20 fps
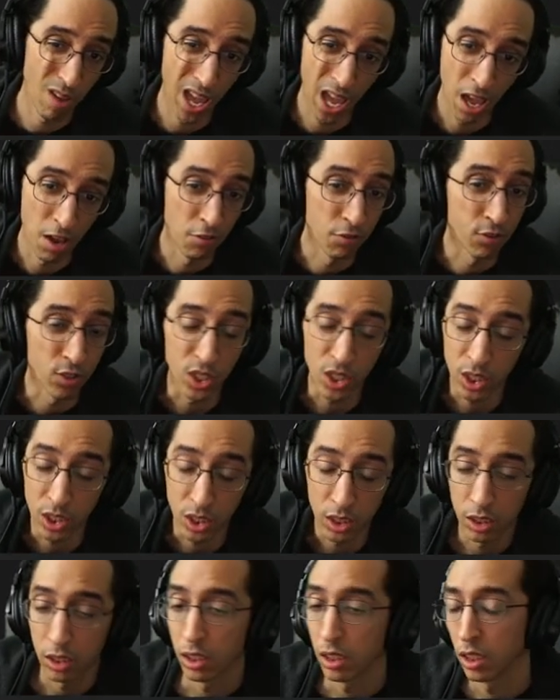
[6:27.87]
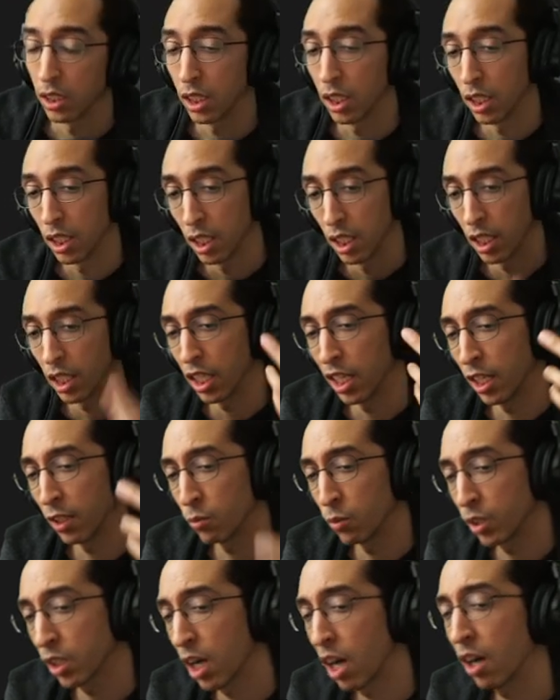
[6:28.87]
ever in
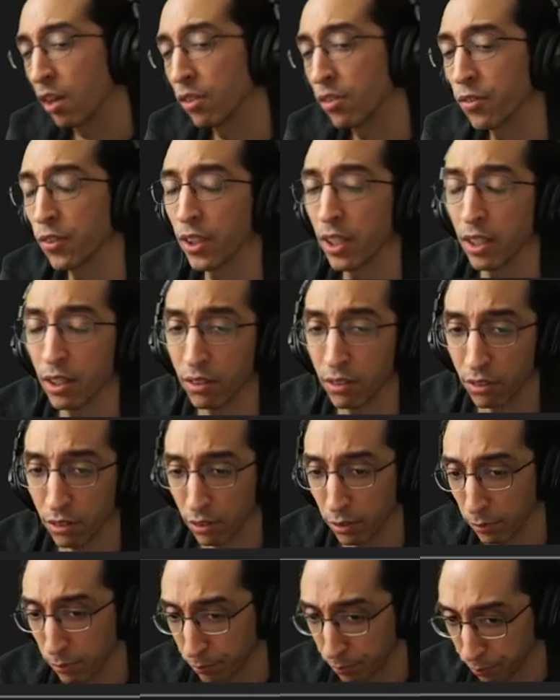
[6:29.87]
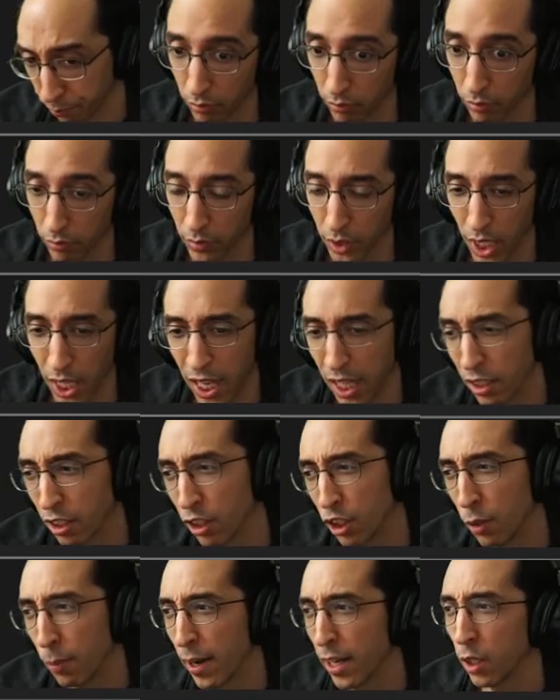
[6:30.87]
regards for this. And
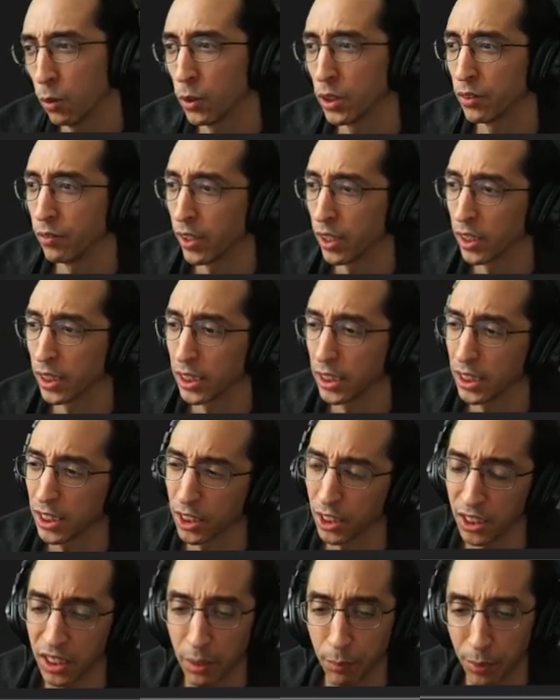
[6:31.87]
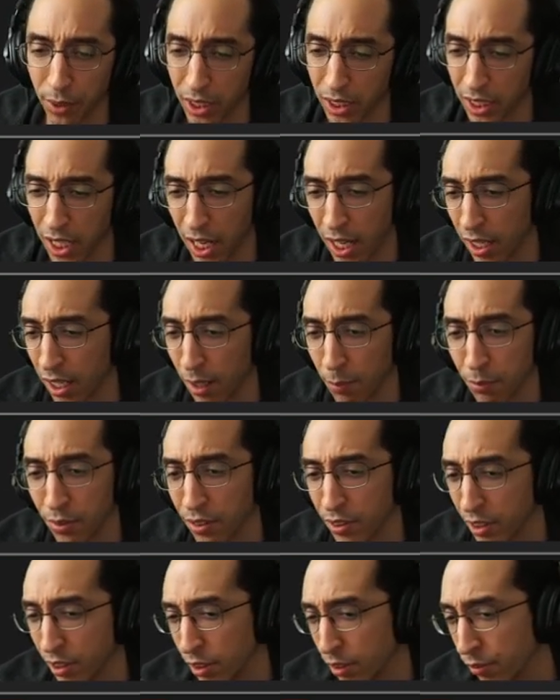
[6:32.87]
no matter which variation you pick, I'm
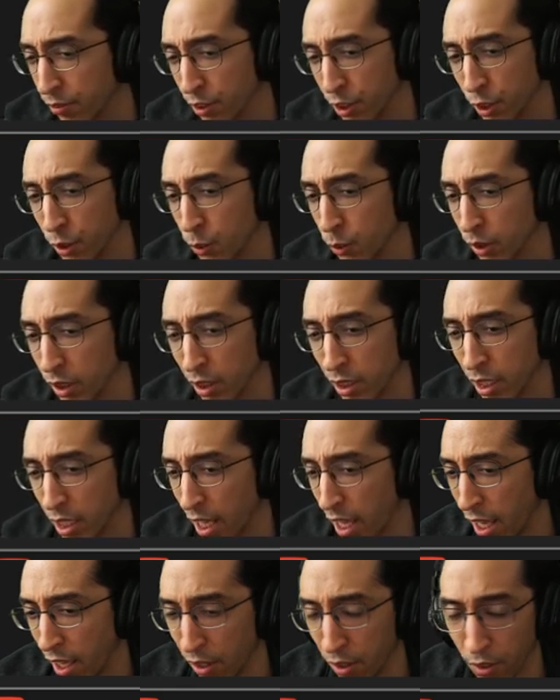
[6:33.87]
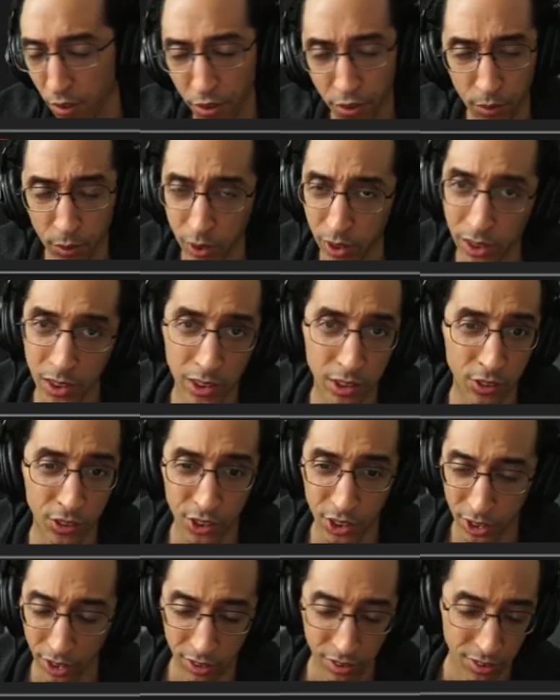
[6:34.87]
still viewing L3 as
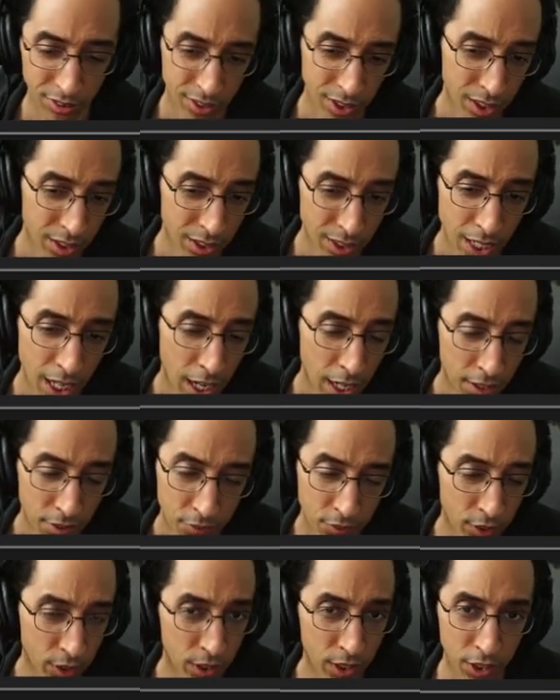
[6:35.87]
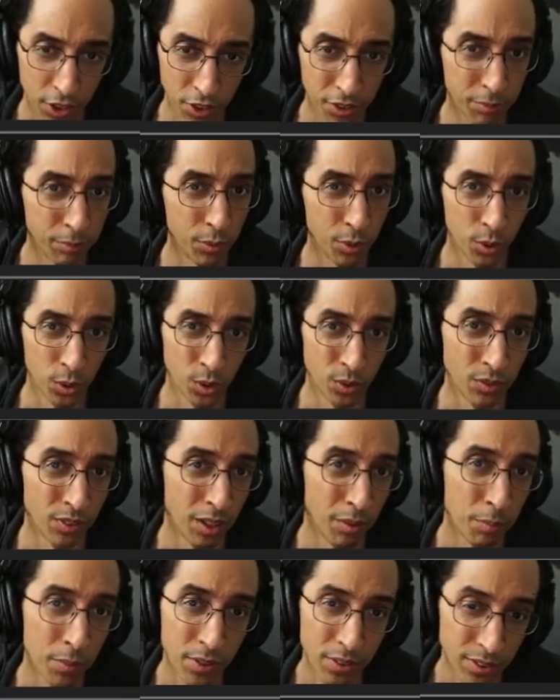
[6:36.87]
just not a very good move. A
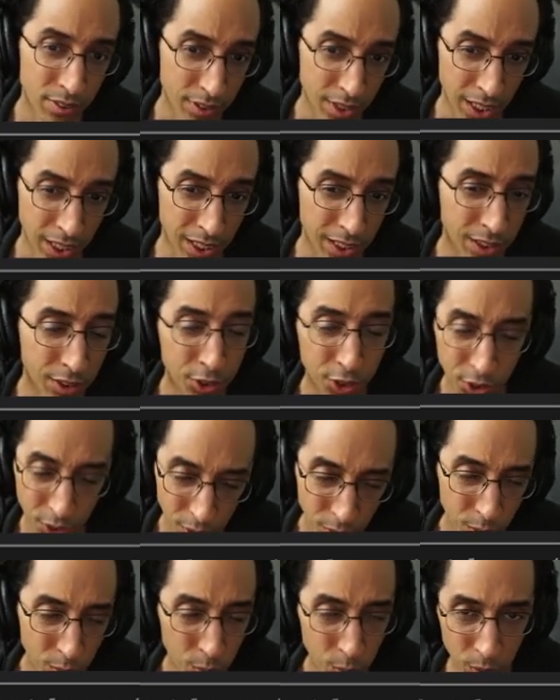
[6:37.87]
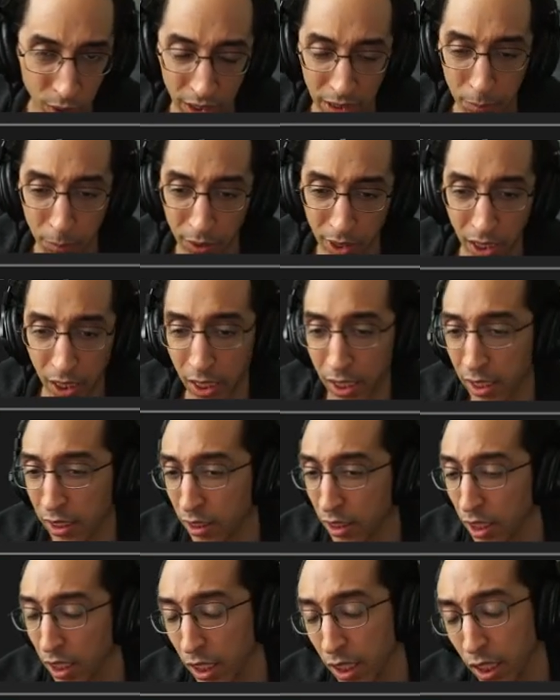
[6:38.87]
mistake. Shouldn't really play it.